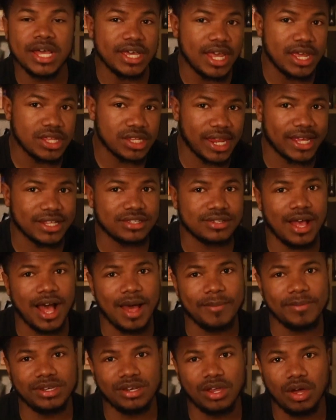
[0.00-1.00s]
Either let
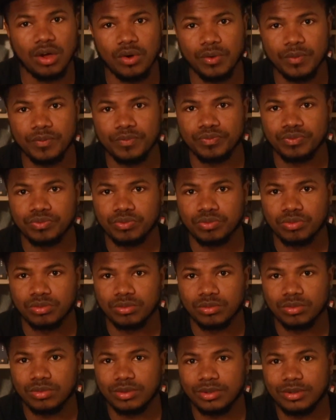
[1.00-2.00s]
Tommy know,
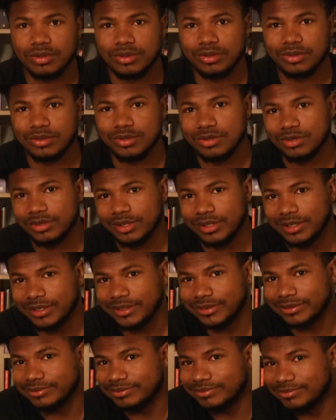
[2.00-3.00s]

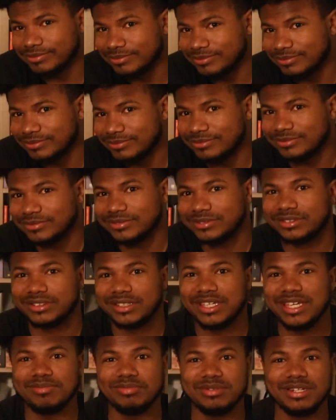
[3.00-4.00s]
or
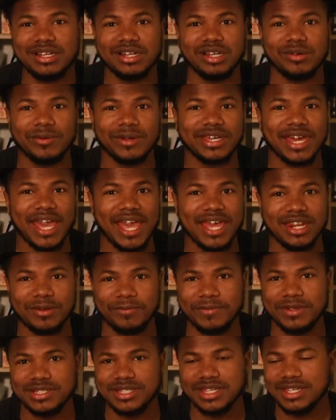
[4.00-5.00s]
keep dealing with
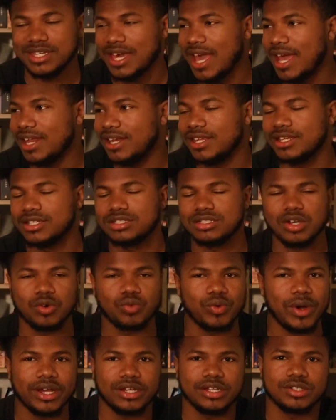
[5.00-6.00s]
Kanan. We see Kanan is so
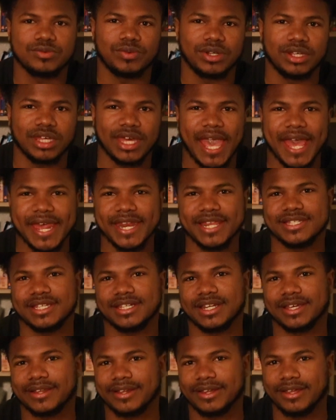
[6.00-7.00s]
reckless with it. Kanan's
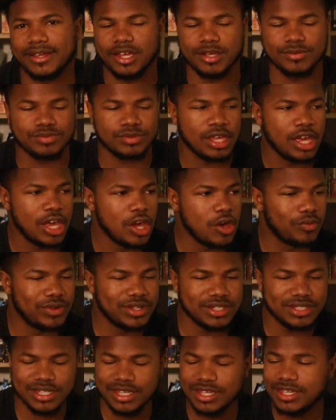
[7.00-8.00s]
in the clubs.
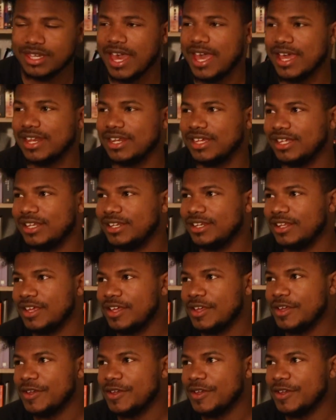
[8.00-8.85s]
We see Kanan